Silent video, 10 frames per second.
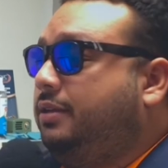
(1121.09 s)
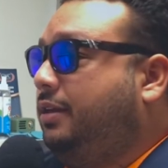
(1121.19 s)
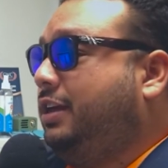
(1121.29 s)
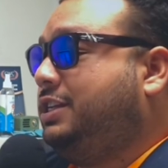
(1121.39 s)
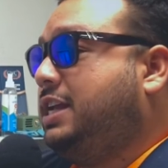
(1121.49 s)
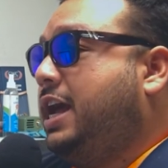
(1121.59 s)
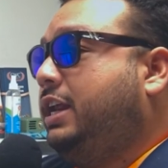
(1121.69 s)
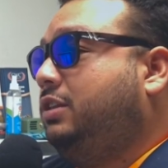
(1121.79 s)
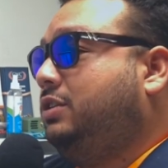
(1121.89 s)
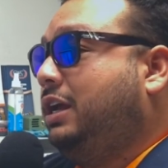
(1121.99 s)

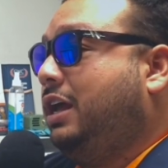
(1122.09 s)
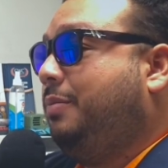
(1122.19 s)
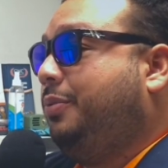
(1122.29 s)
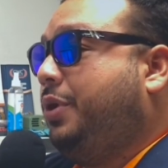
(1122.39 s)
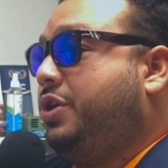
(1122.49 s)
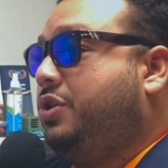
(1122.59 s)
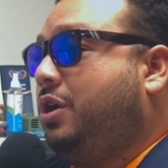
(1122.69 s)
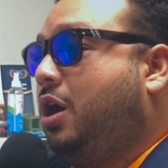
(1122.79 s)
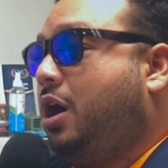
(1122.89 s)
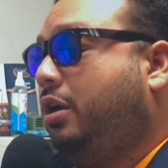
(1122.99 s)
Exciting to get a brand new
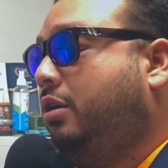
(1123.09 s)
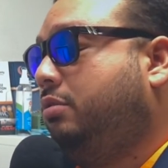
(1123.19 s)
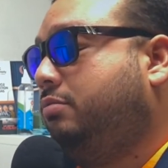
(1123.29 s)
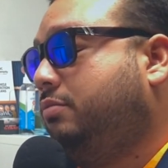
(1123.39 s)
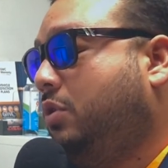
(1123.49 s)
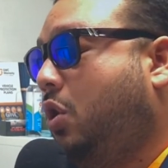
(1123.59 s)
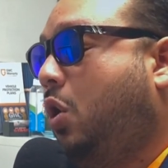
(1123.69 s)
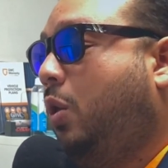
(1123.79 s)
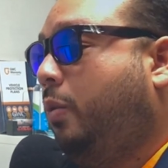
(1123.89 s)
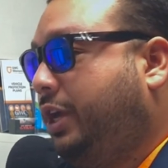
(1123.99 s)
car,
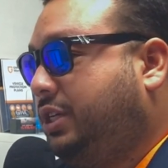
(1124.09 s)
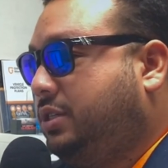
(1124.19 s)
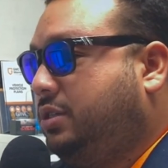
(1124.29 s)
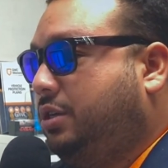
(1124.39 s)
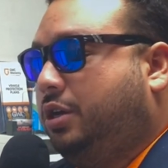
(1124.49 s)
always,